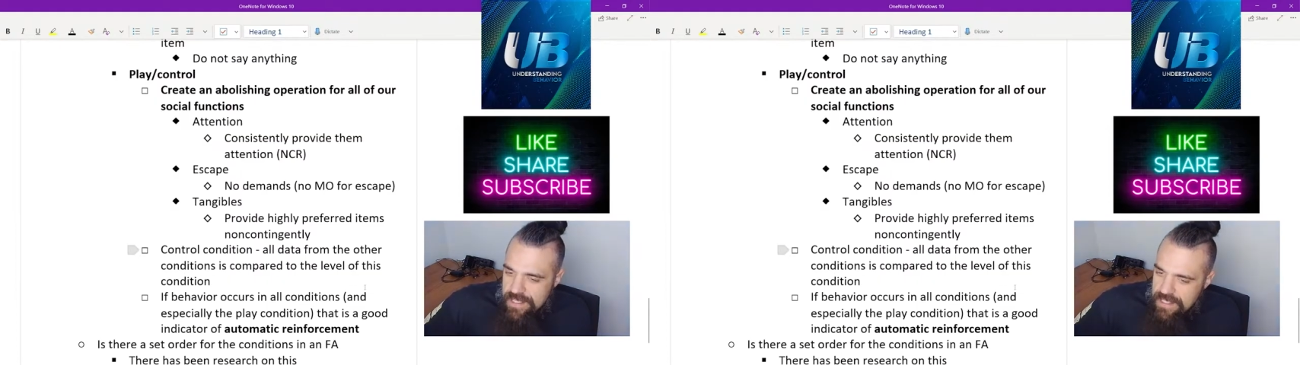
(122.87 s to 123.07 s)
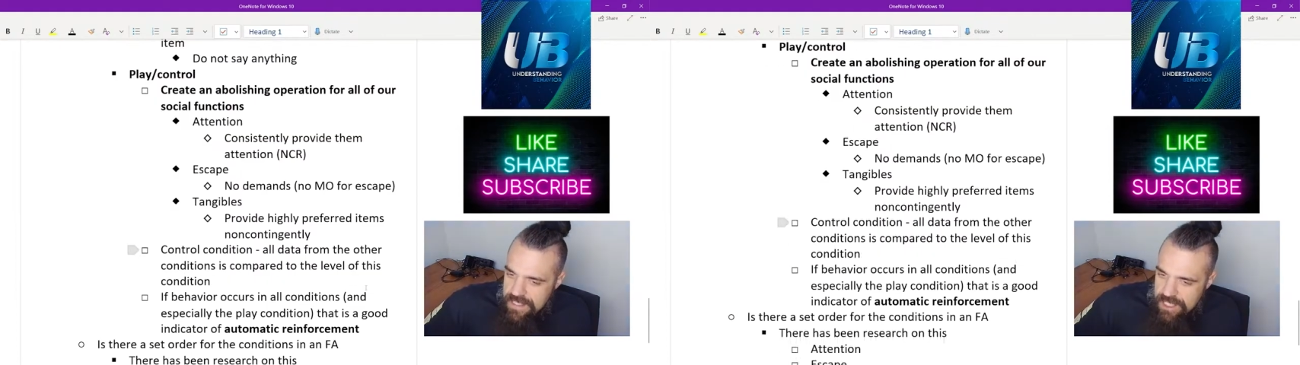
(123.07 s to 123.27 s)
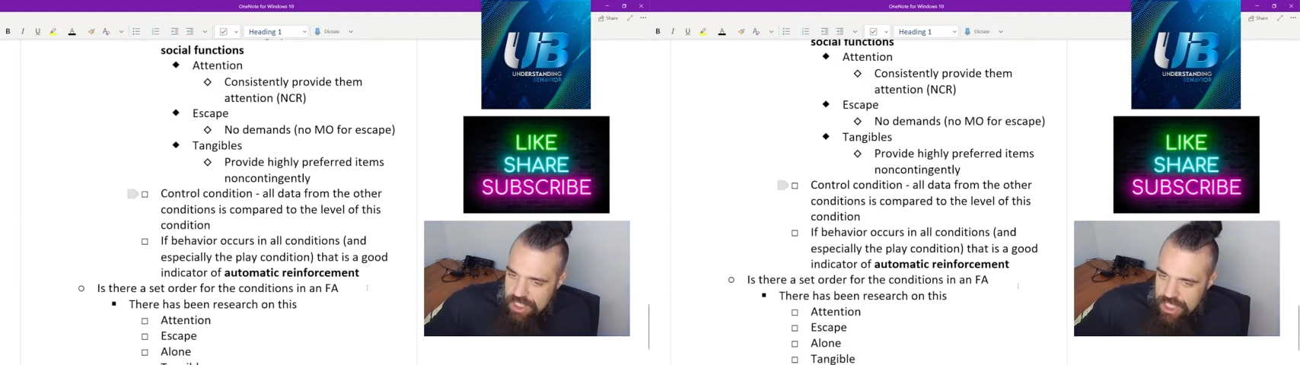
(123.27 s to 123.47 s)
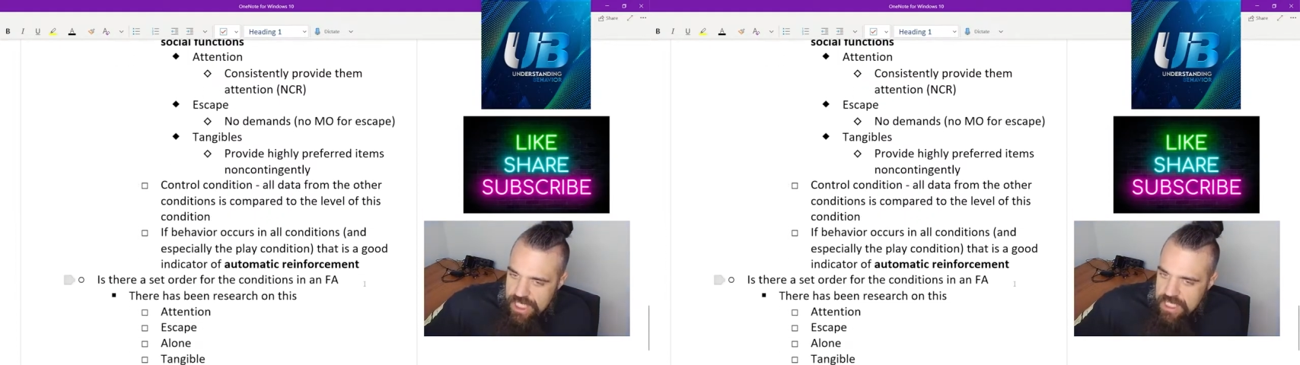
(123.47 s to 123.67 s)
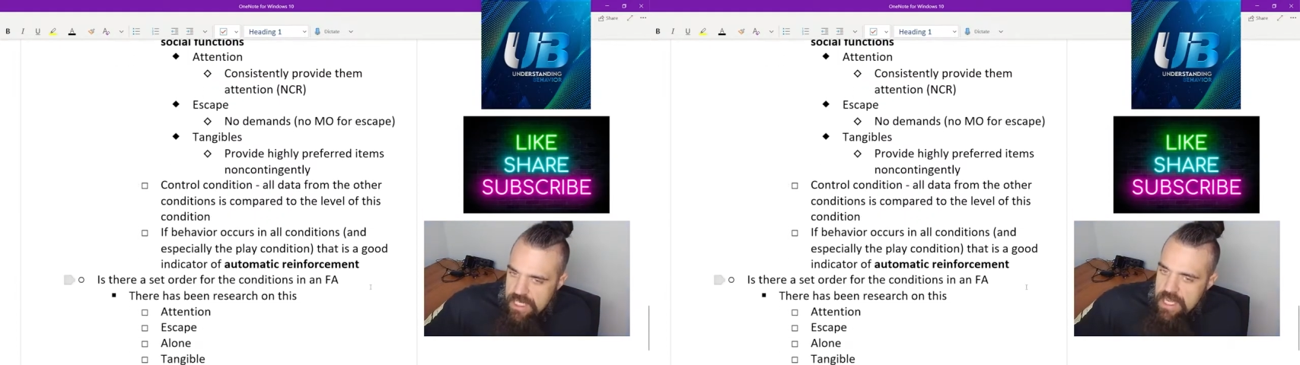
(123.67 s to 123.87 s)

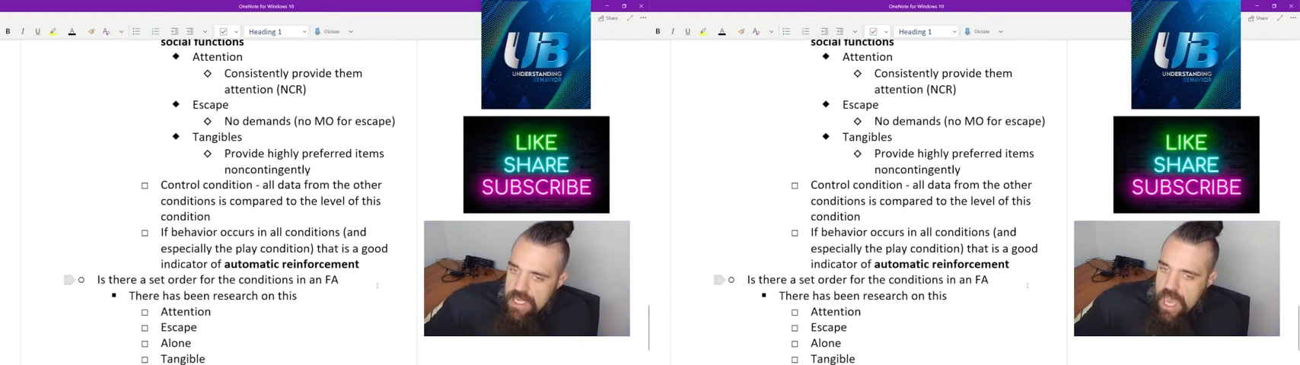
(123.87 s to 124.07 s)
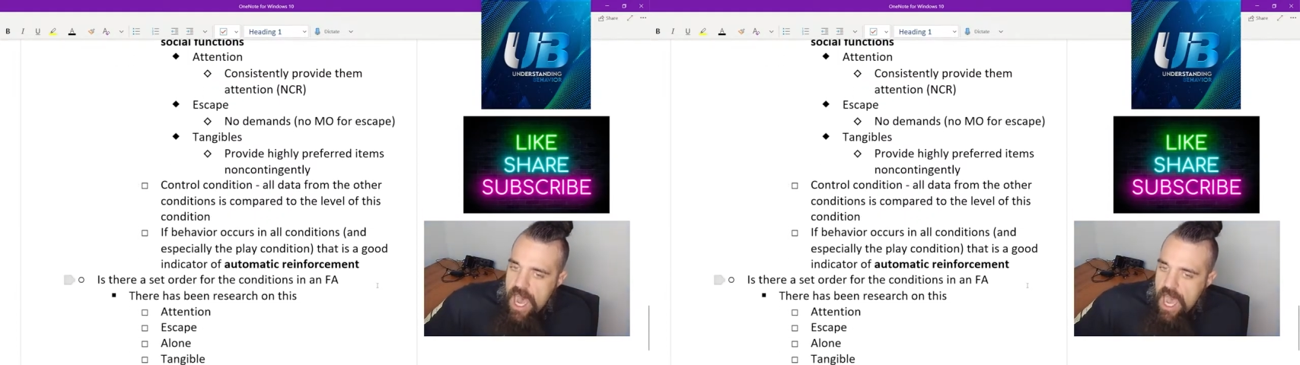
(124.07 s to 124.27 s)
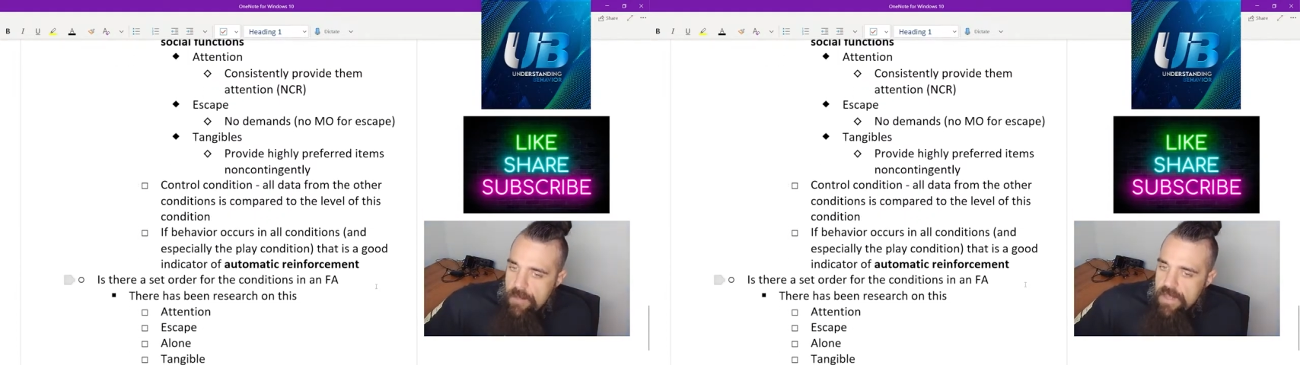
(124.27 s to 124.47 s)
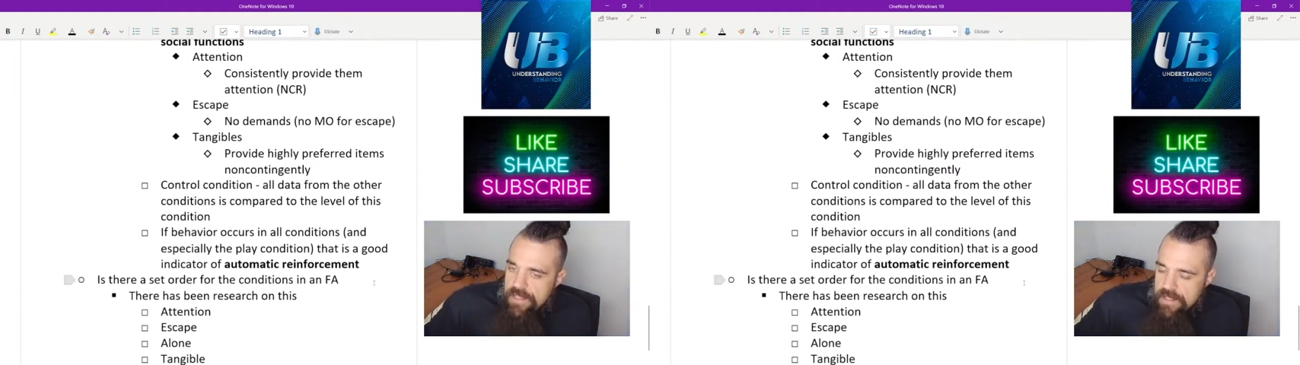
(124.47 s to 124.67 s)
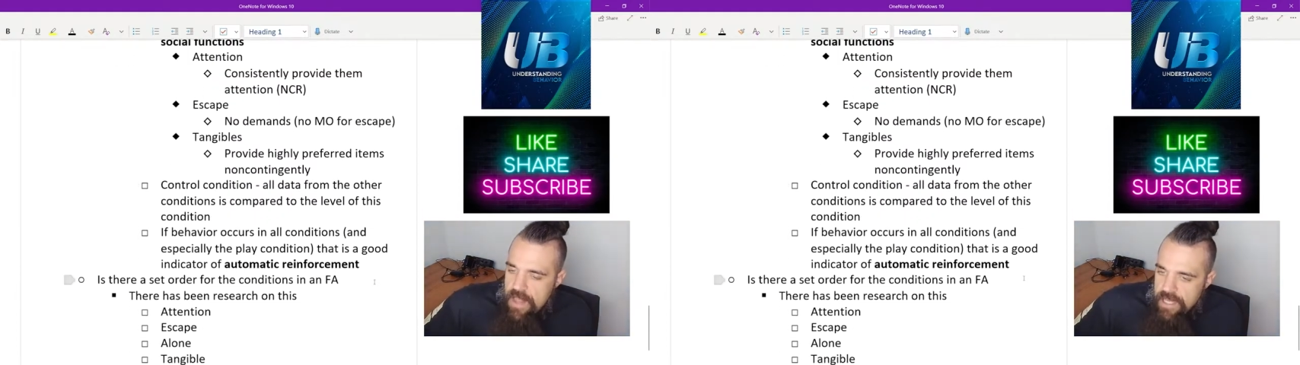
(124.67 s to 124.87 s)
condition,
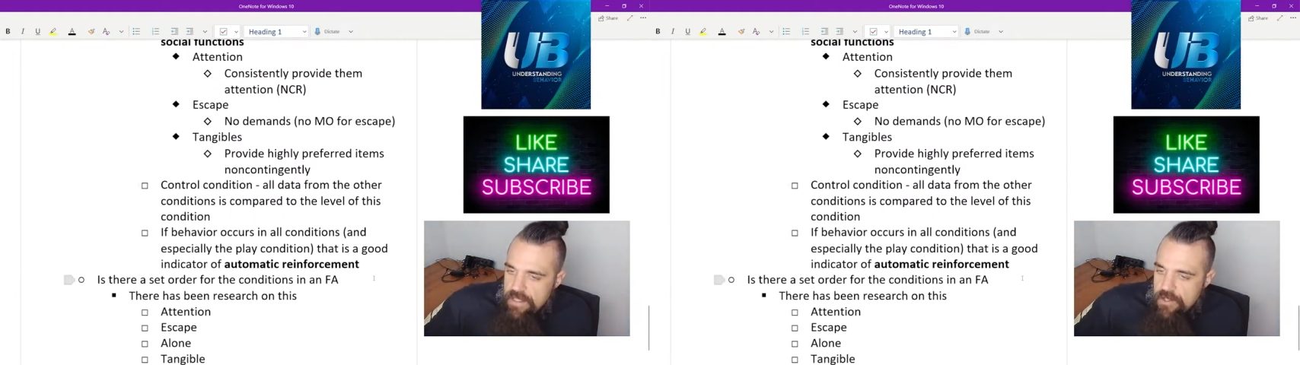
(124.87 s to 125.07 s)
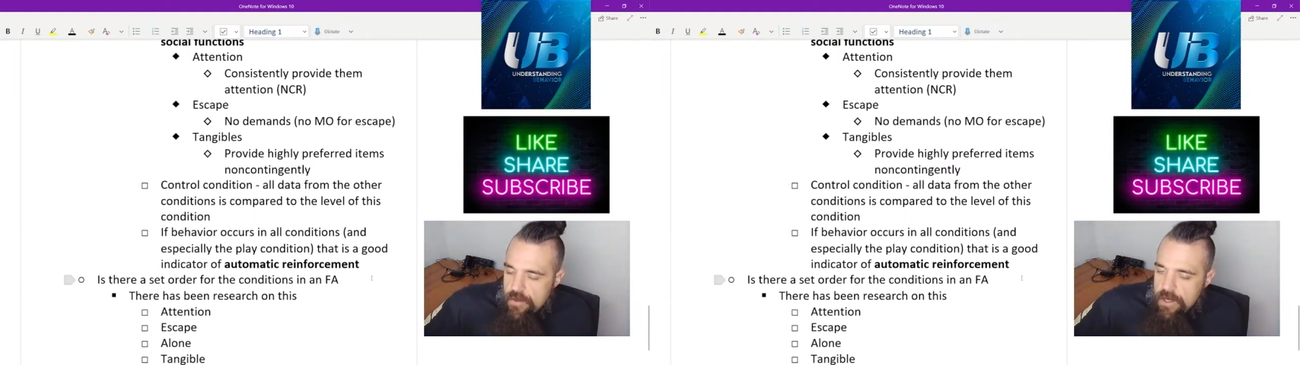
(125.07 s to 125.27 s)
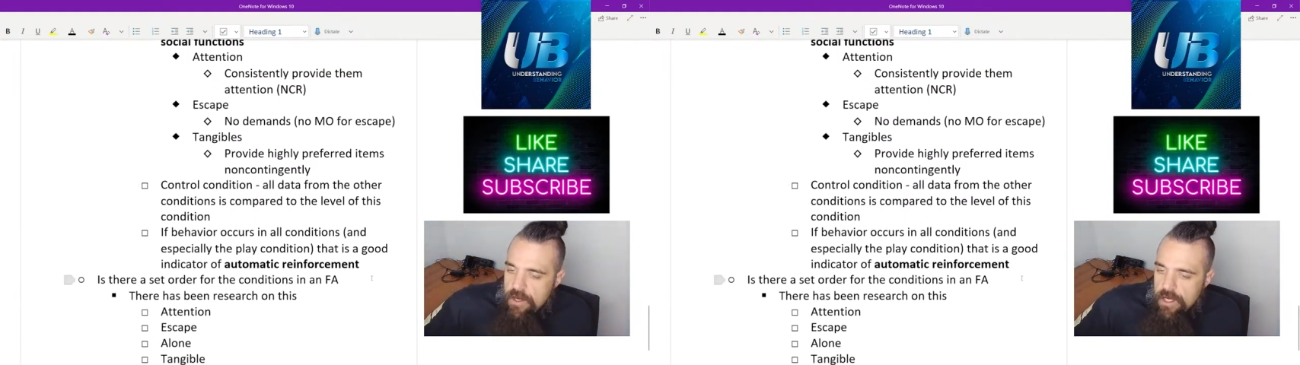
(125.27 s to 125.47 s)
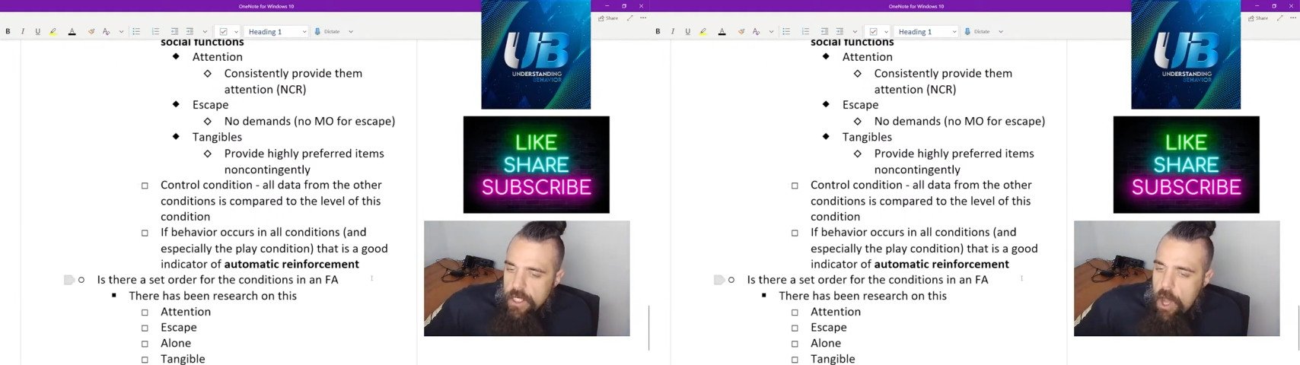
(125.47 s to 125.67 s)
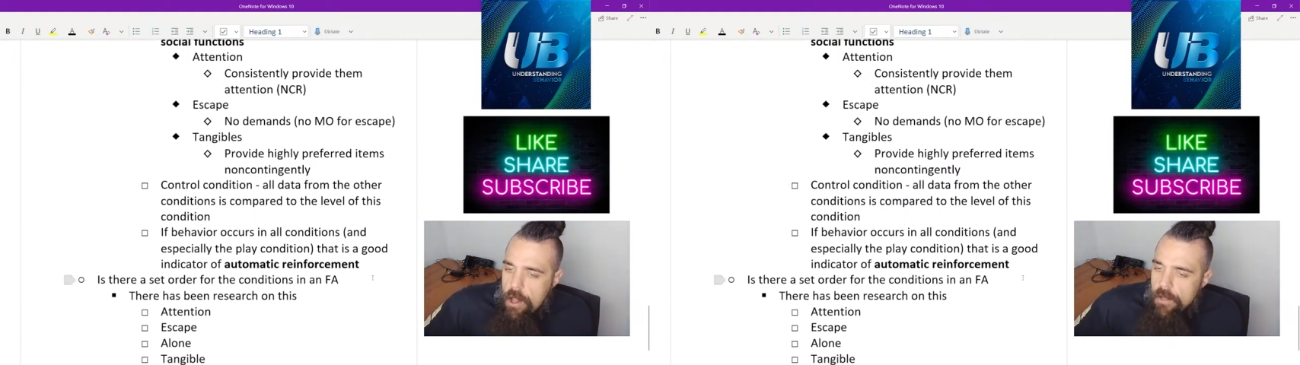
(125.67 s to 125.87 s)
it's likely to occur
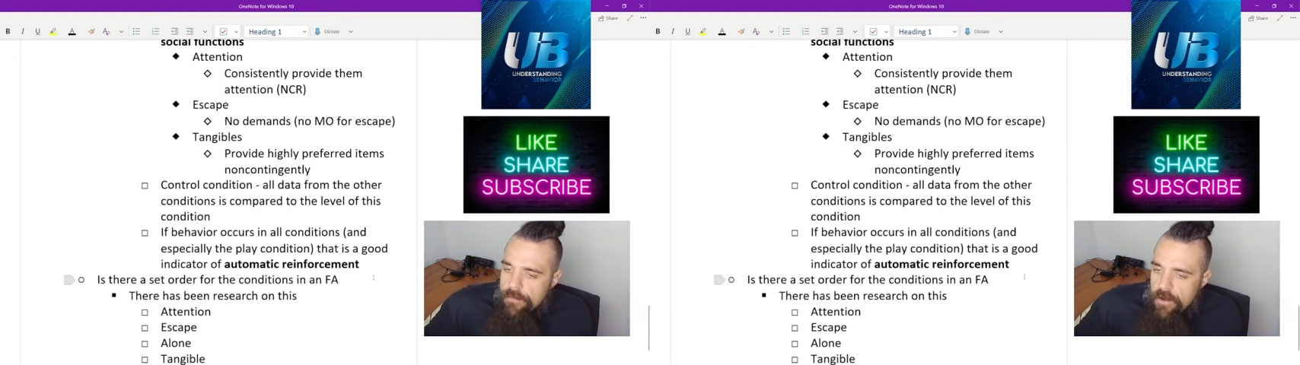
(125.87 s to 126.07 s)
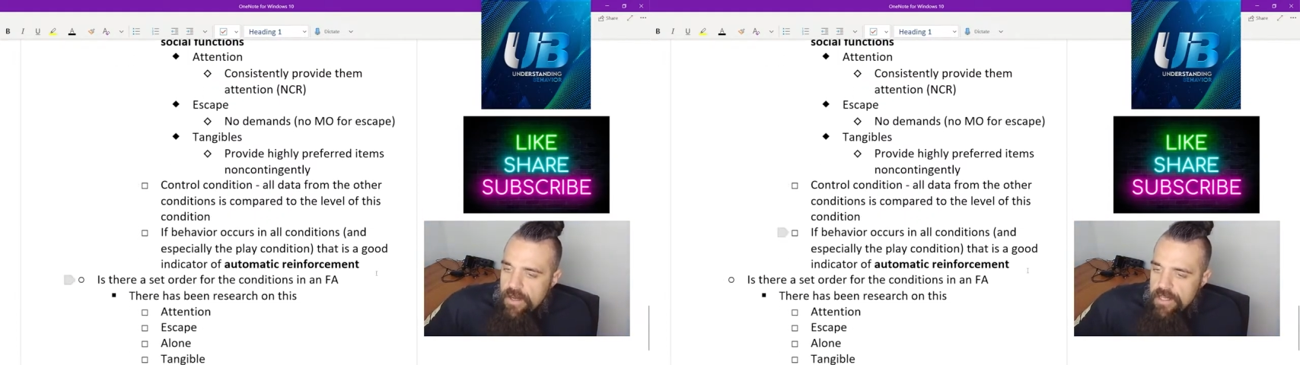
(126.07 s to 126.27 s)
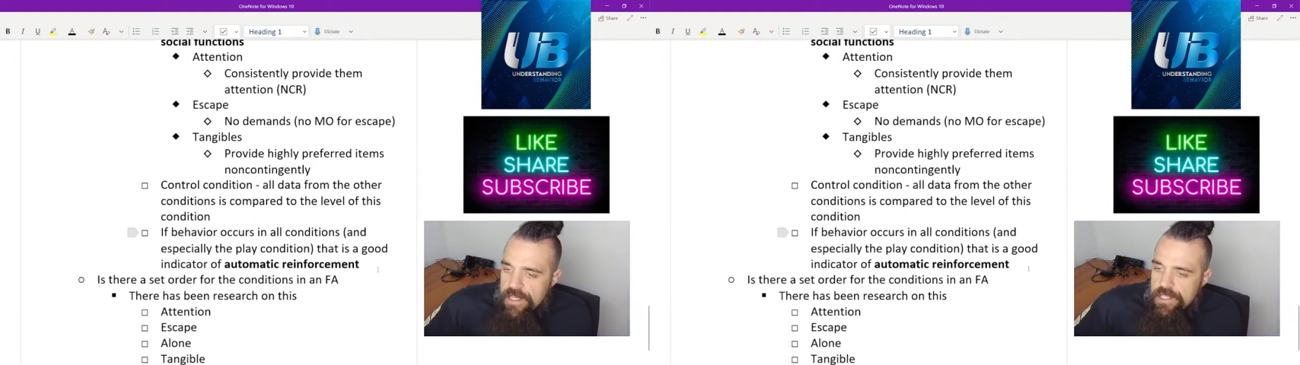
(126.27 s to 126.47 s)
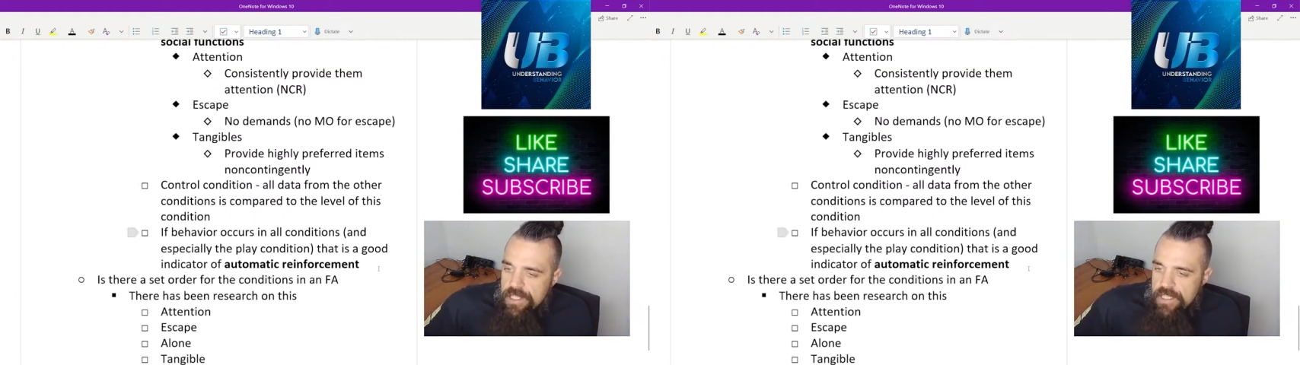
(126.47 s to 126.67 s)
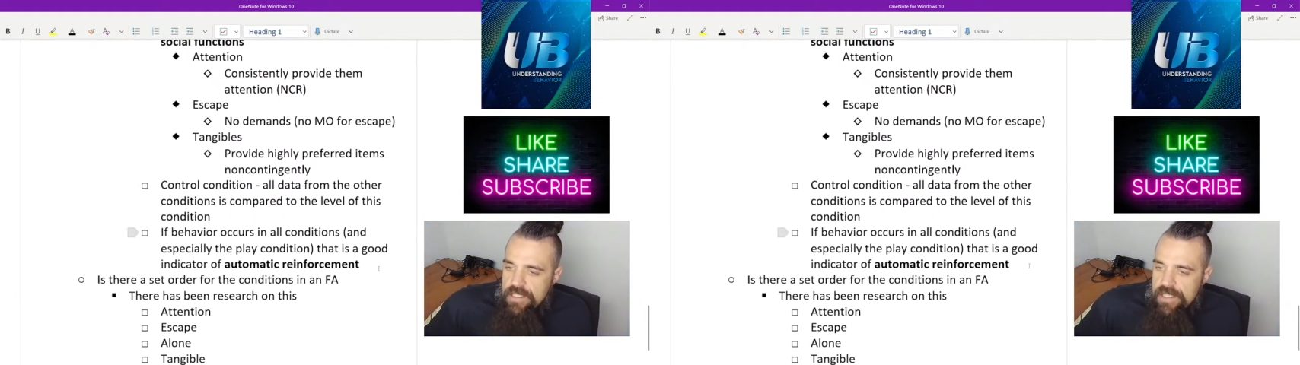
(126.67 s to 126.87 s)
in all of our conditions,